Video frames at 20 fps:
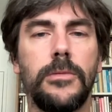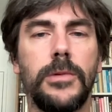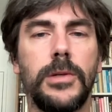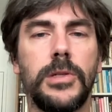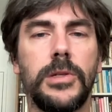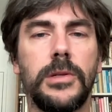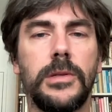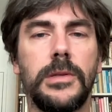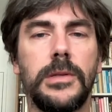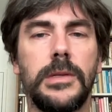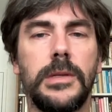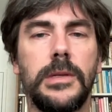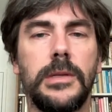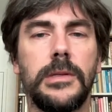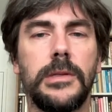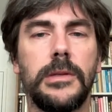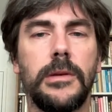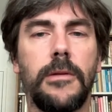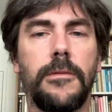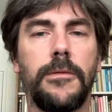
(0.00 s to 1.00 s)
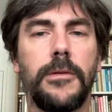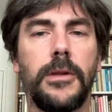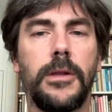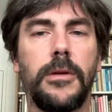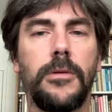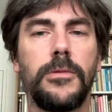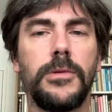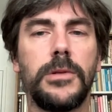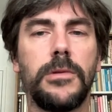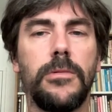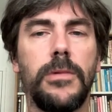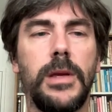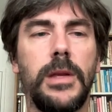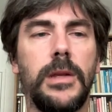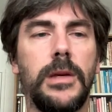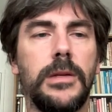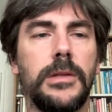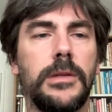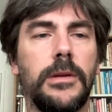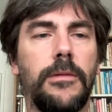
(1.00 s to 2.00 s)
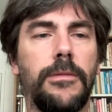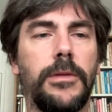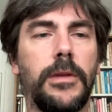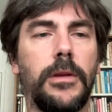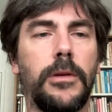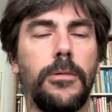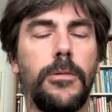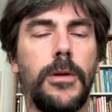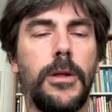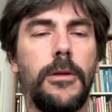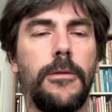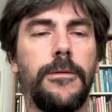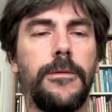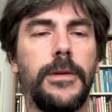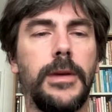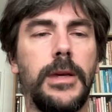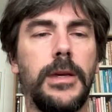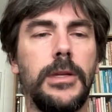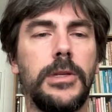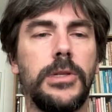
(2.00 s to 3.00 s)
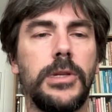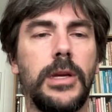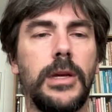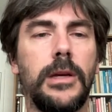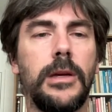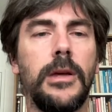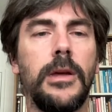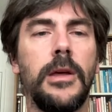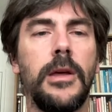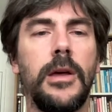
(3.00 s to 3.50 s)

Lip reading: which consists of close readings of the 12 I Ching